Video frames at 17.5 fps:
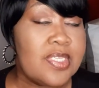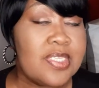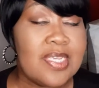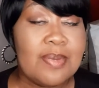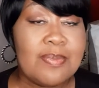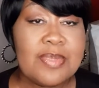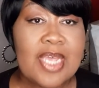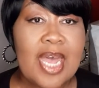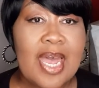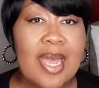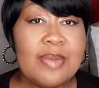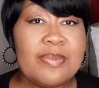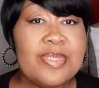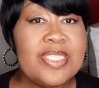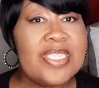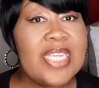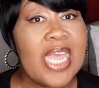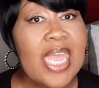
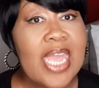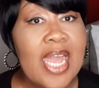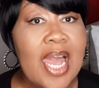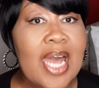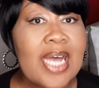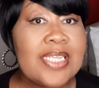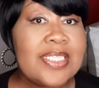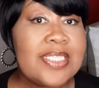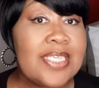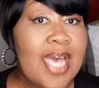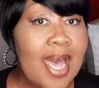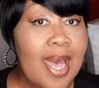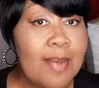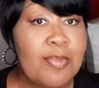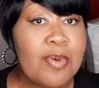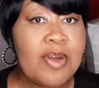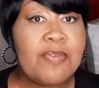sometimes staying on top